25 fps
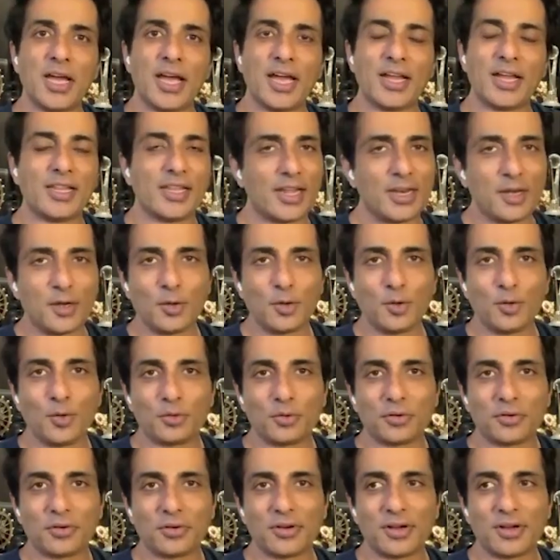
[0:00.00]
And then
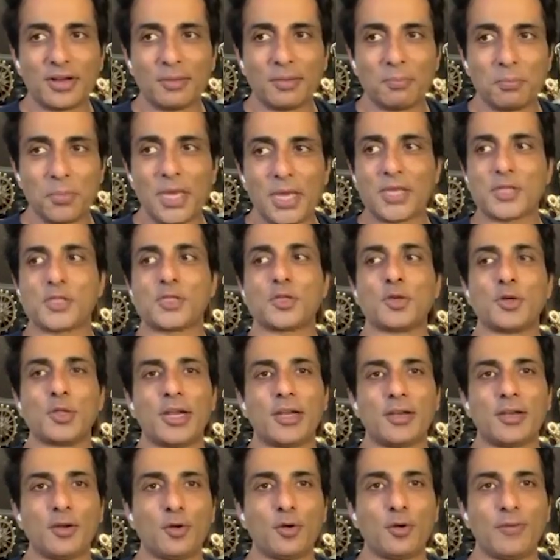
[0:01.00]
you make sure
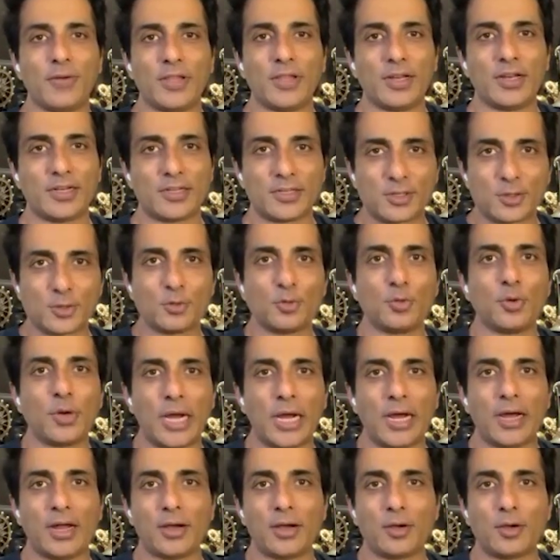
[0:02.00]
that whether it's 2
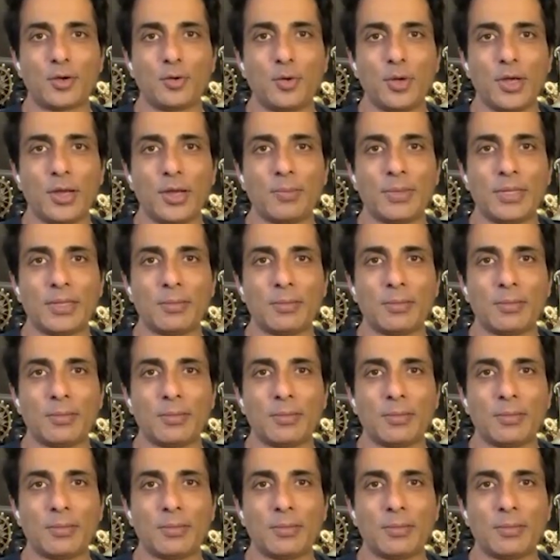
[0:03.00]
a.m.